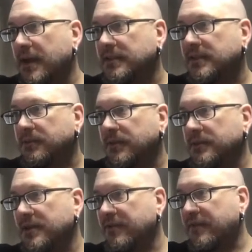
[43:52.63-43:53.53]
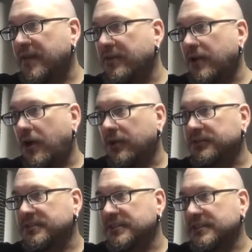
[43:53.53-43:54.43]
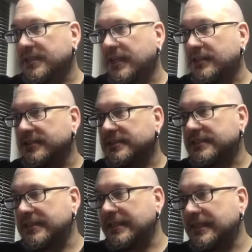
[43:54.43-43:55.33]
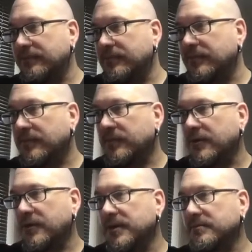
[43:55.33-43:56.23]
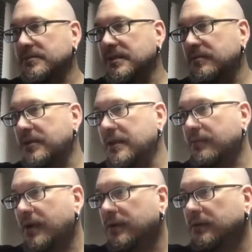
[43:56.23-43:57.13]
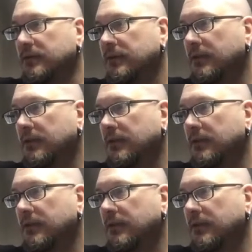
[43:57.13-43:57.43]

Similar. Do you have a favorite alternate color scheme for MCP model?